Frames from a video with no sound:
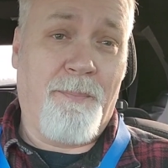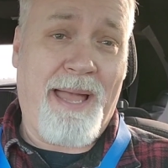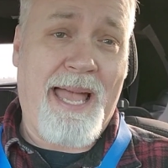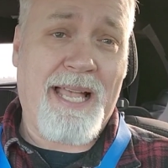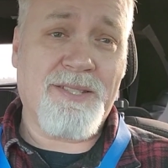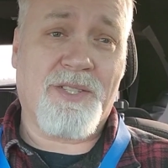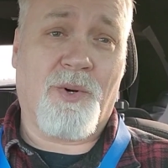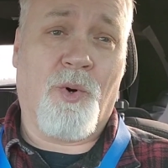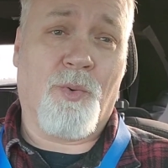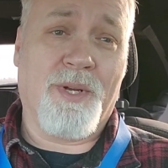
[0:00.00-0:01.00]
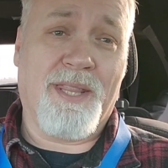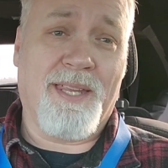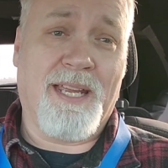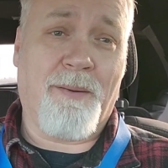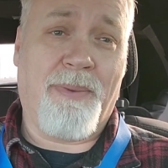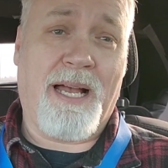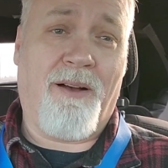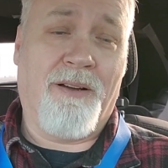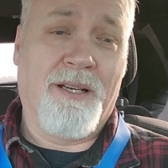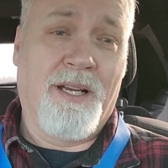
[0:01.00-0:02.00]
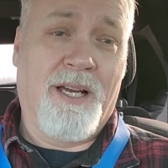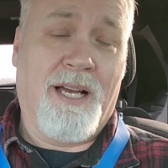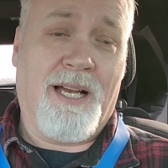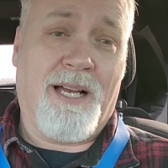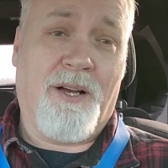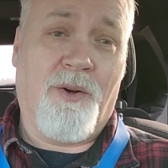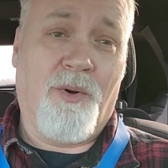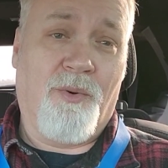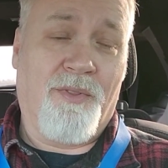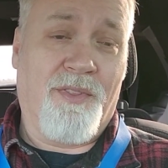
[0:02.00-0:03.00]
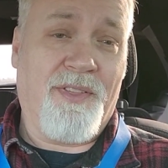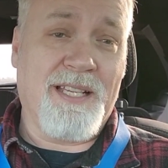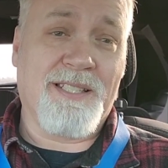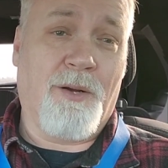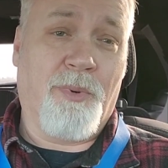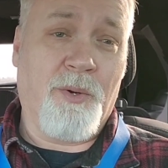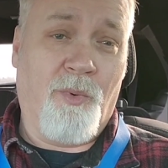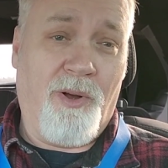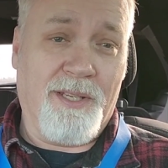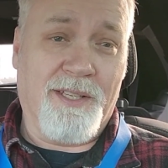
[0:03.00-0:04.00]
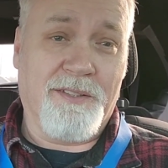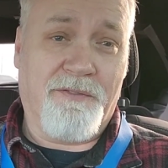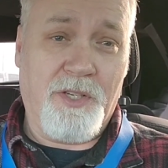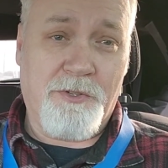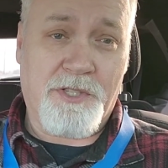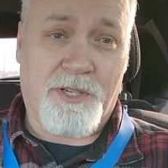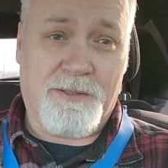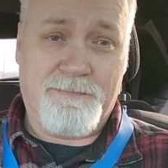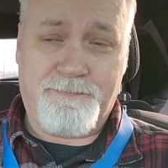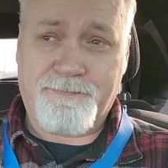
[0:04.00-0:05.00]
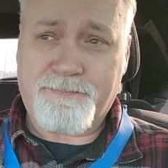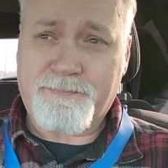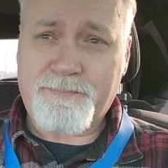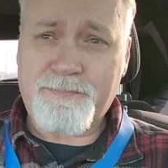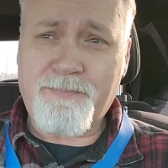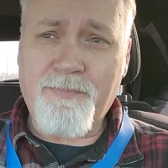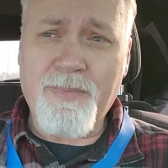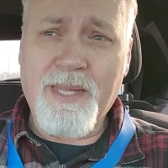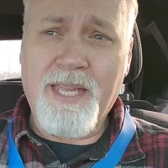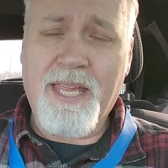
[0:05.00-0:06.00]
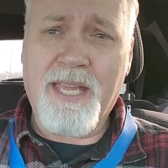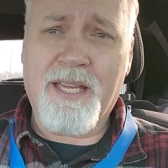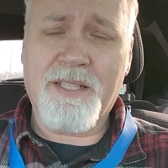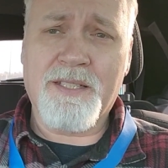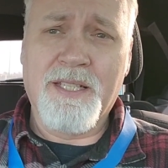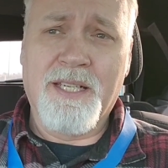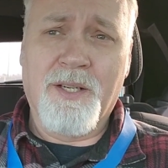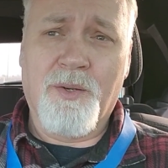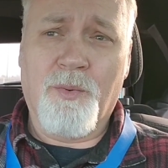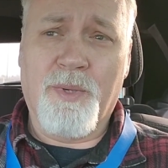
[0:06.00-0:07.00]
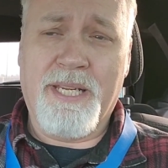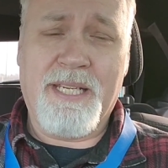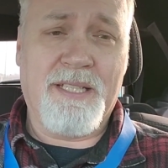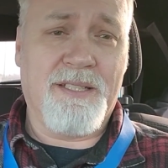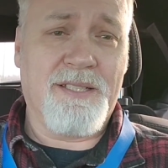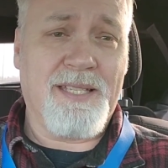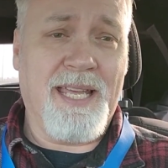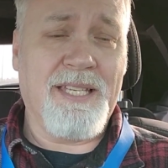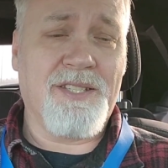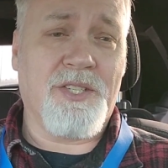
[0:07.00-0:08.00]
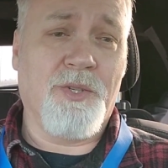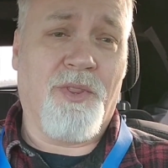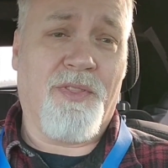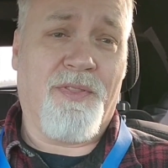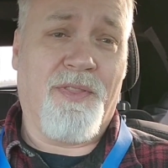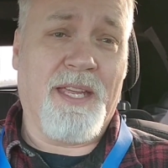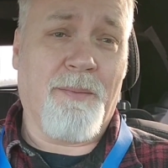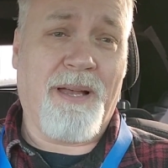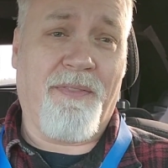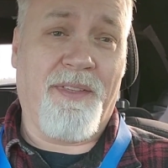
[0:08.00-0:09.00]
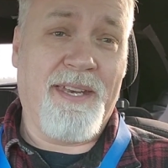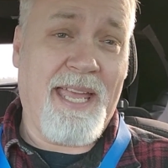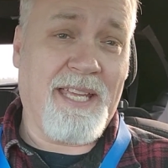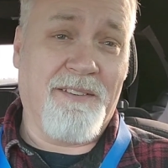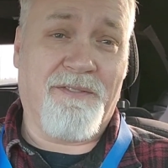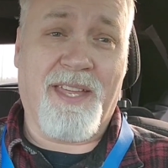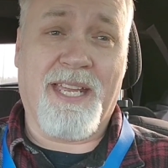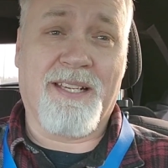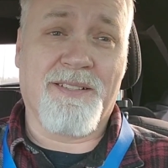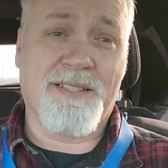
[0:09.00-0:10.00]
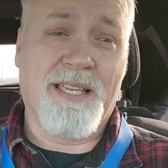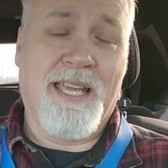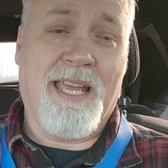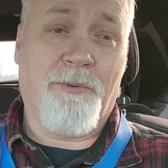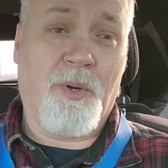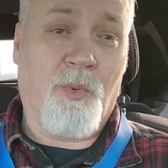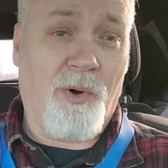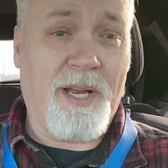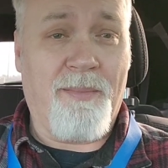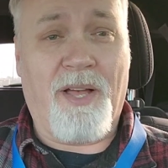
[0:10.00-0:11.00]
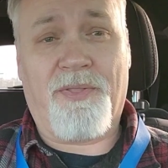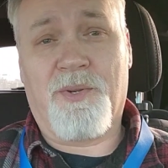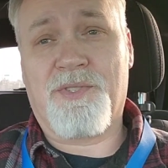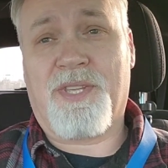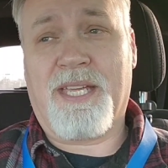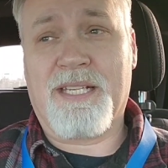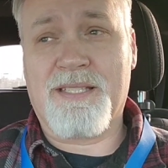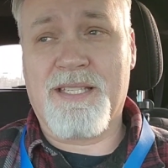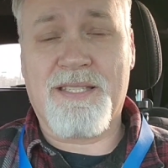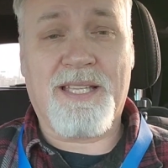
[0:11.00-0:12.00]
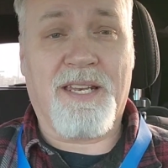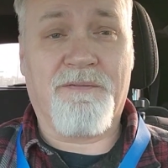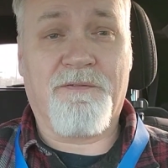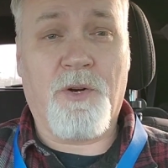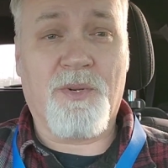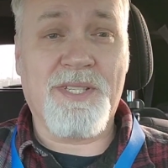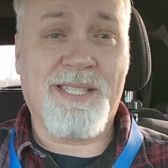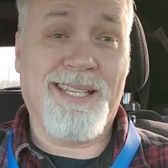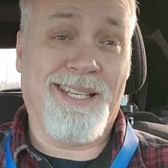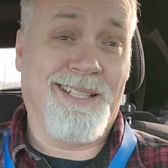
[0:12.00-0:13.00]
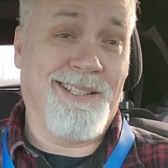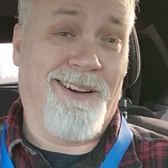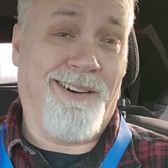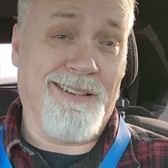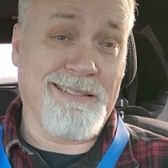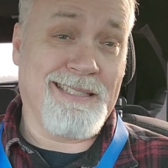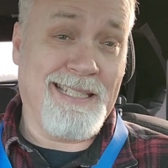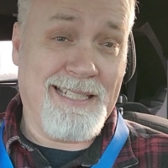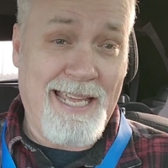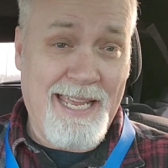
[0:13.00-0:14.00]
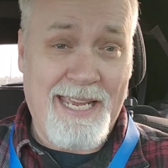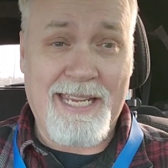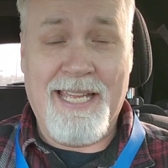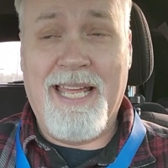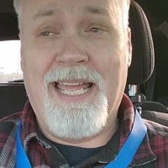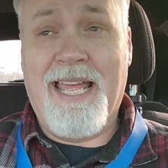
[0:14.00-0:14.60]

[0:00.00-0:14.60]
the past or we think about uh, the things that we want in the future. And we tend to think about the negative things and we worry about those things instead of focusing on today